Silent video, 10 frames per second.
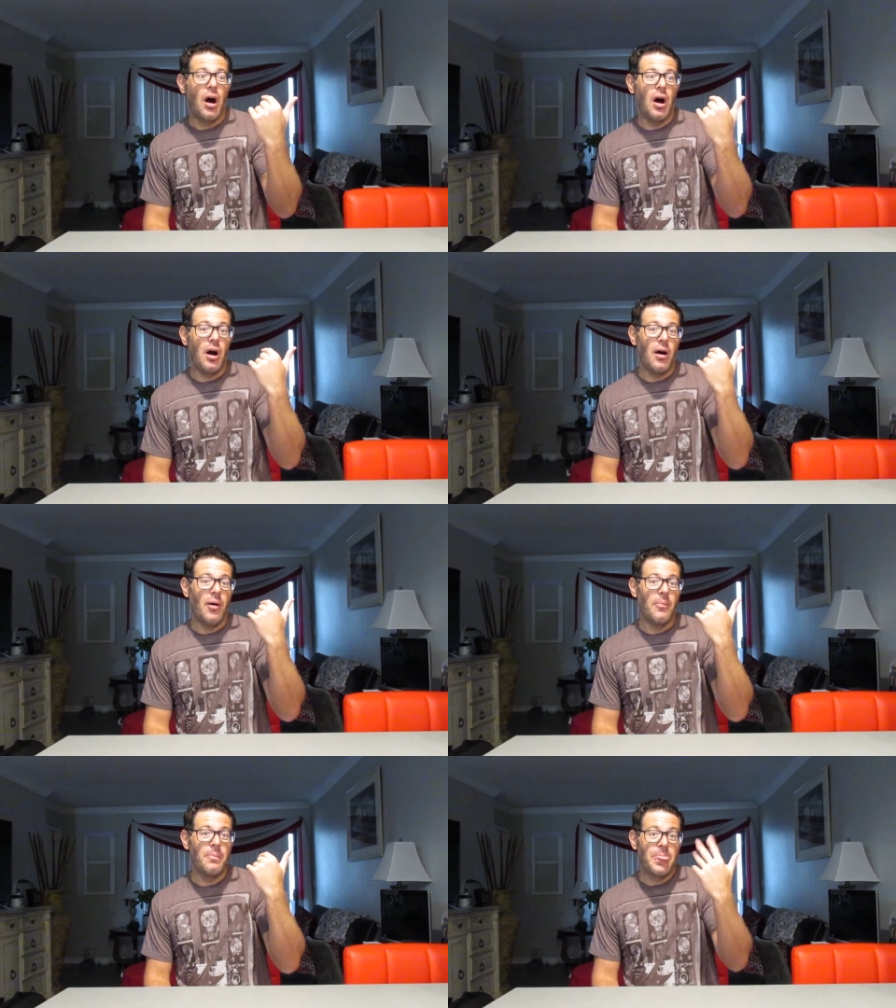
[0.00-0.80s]

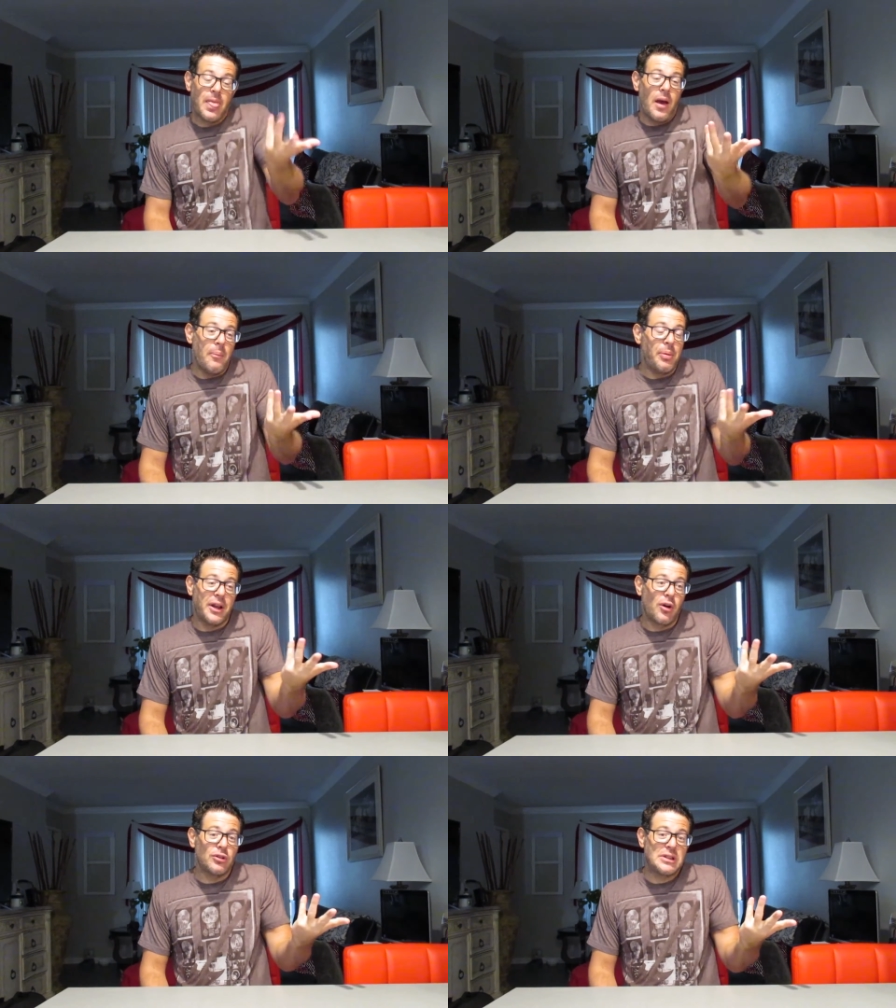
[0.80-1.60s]
But
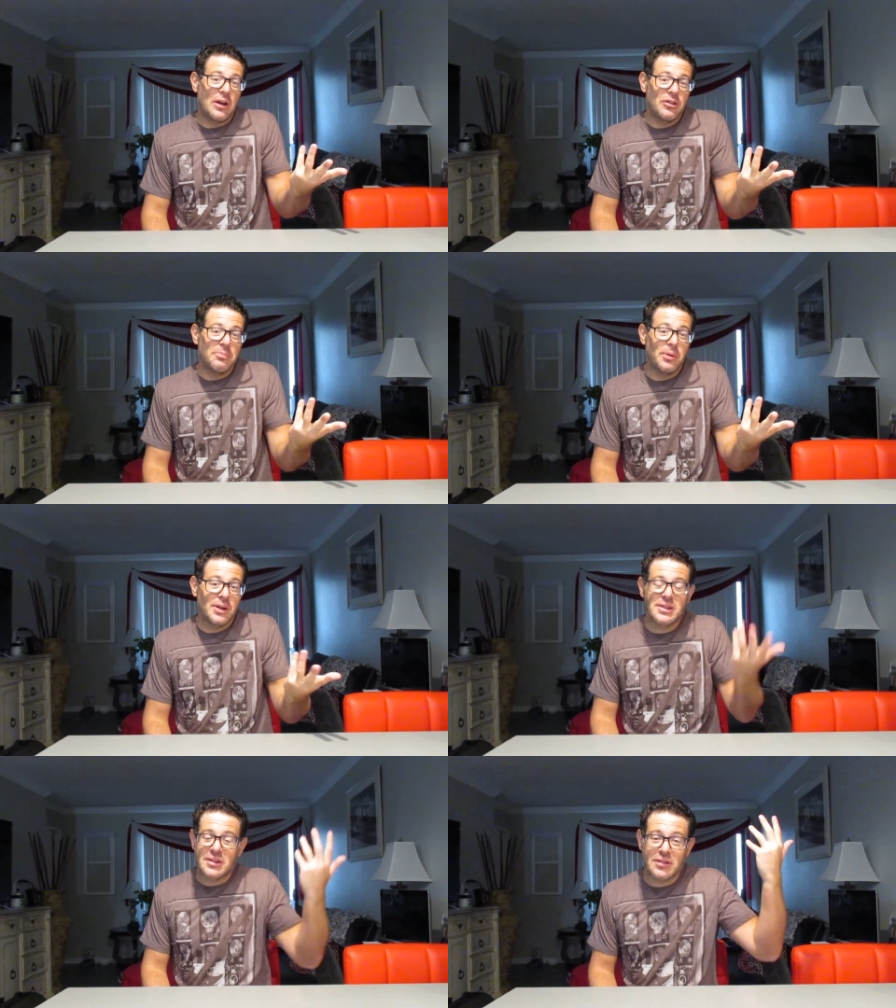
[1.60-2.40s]
it goes down in the
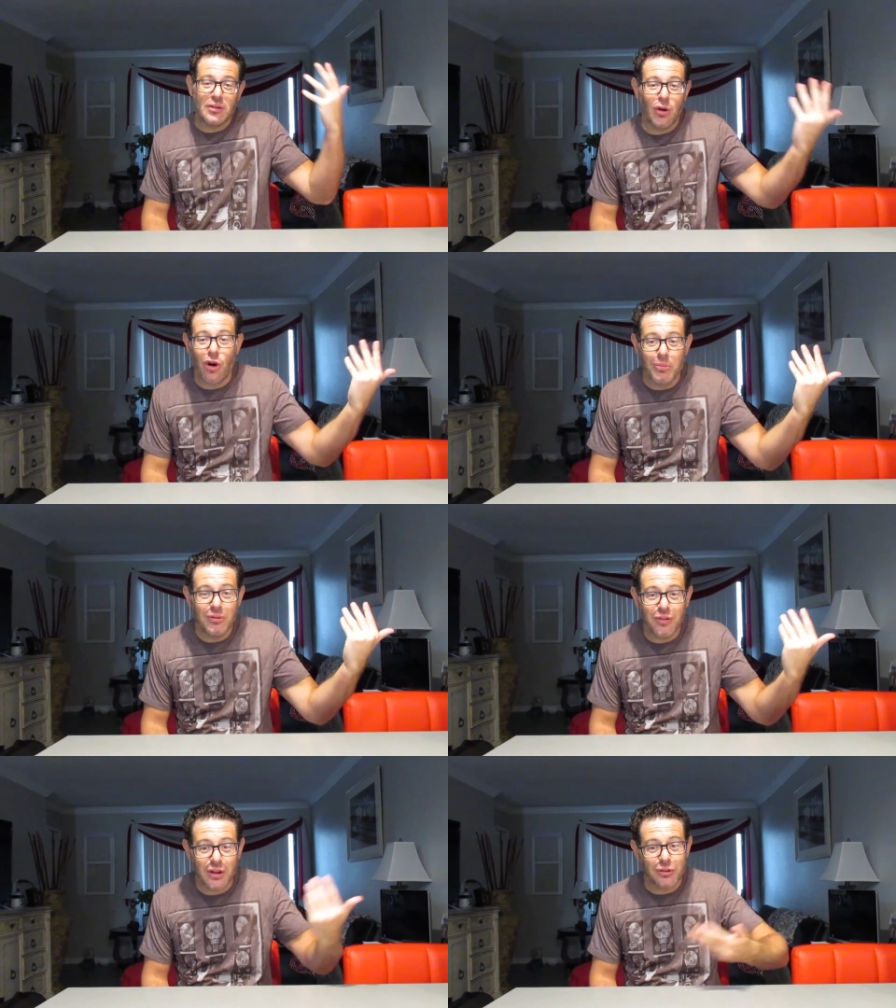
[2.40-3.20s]
books as a
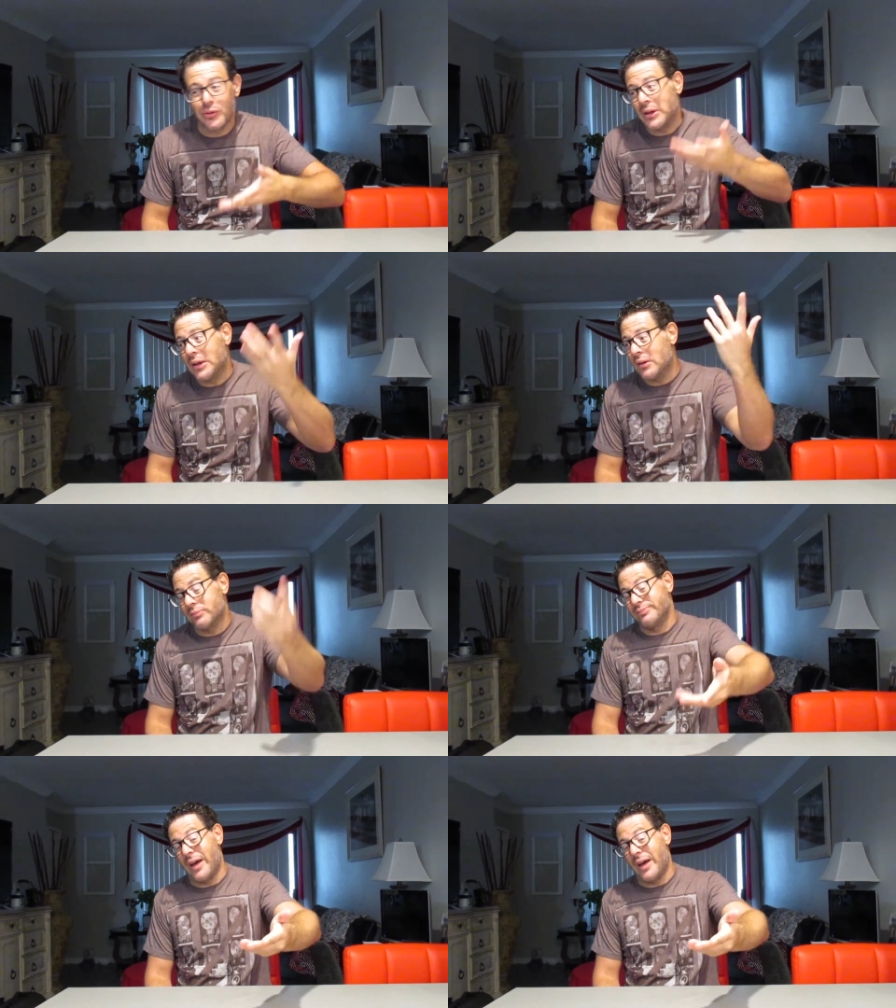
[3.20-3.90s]
Herman victory.